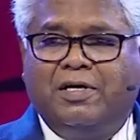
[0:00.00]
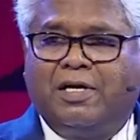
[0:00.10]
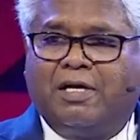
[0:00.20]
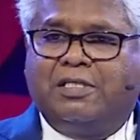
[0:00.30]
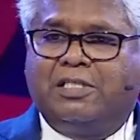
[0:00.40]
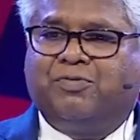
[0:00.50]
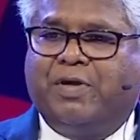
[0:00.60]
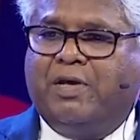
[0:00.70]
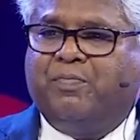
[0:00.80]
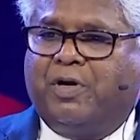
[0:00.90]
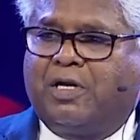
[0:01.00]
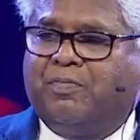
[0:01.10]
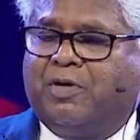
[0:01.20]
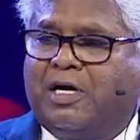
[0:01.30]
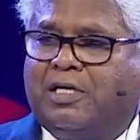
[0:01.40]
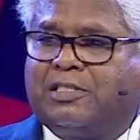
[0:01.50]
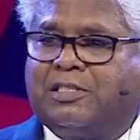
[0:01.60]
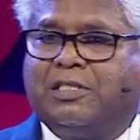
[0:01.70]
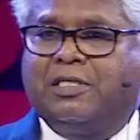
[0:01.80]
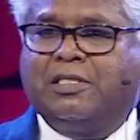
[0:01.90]
Now, this is very important
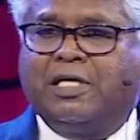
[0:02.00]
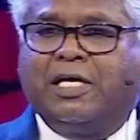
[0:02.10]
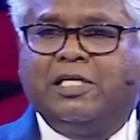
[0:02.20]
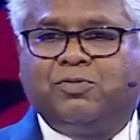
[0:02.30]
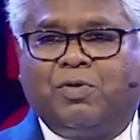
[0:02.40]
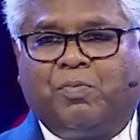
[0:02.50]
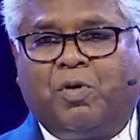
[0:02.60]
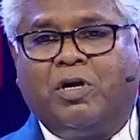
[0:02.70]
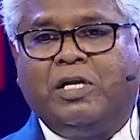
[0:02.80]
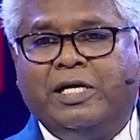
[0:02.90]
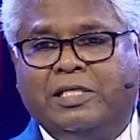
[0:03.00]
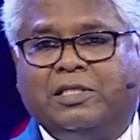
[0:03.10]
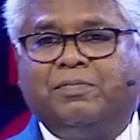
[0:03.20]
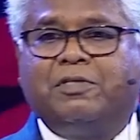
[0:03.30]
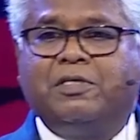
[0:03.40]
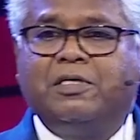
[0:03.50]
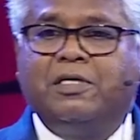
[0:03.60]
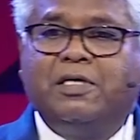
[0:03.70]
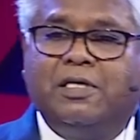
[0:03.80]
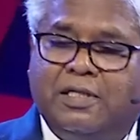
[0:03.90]
because the kids were born in Egypt.
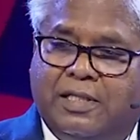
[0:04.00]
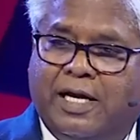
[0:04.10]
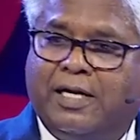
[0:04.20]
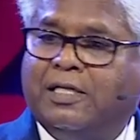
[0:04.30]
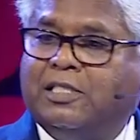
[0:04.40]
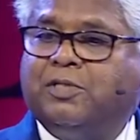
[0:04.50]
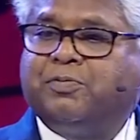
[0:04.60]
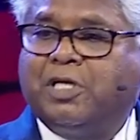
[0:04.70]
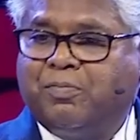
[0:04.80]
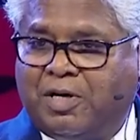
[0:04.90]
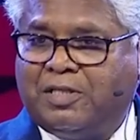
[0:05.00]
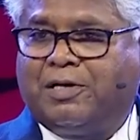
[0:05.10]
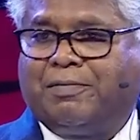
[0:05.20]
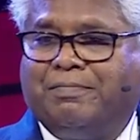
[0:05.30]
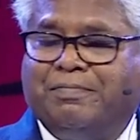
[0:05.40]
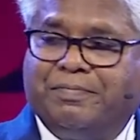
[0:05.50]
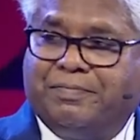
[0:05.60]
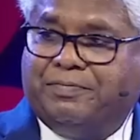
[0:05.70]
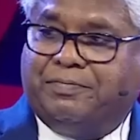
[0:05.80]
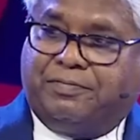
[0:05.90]
They had an Egyptian mother.
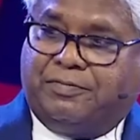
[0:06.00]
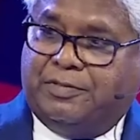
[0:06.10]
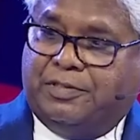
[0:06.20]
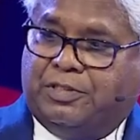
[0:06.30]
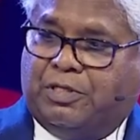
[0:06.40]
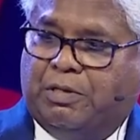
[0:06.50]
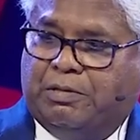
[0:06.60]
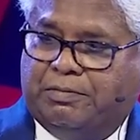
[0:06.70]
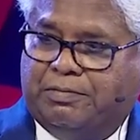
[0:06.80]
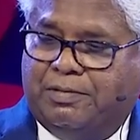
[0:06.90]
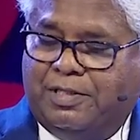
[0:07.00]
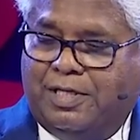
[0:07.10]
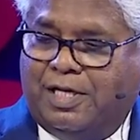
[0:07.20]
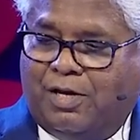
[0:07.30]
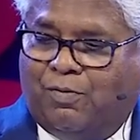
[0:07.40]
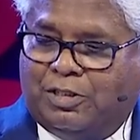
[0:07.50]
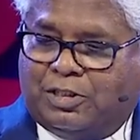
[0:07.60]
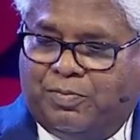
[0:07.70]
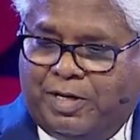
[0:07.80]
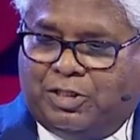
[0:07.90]
So he wants
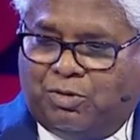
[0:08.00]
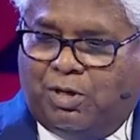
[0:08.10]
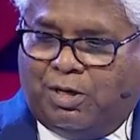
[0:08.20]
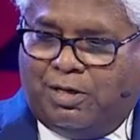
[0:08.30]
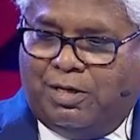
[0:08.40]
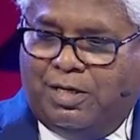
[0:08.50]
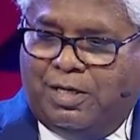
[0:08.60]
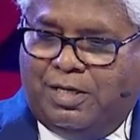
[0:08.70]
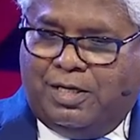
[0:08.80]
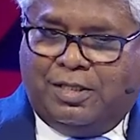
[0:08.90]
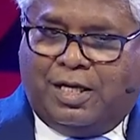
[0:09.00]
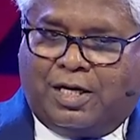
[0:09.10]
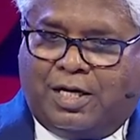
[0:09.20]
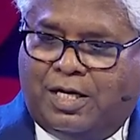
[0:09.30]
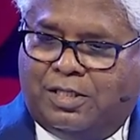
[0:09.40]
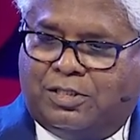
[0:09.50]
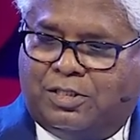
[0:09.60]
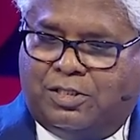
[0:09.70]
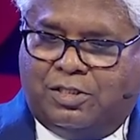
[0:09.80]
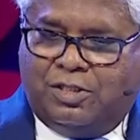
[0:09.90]
to make sure the
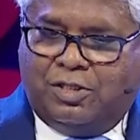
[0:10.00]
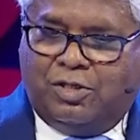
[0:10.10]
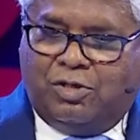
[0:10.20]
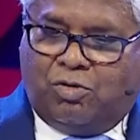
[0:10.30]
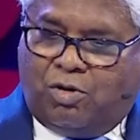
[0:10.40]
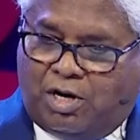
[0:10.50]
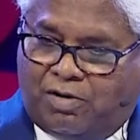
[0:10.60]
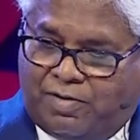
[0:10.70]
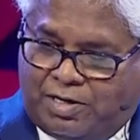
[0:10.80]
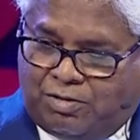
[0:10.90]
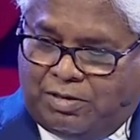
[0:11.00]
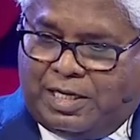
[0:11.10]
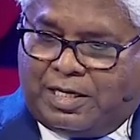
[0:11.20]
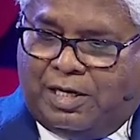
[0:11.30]
kids don't revert to that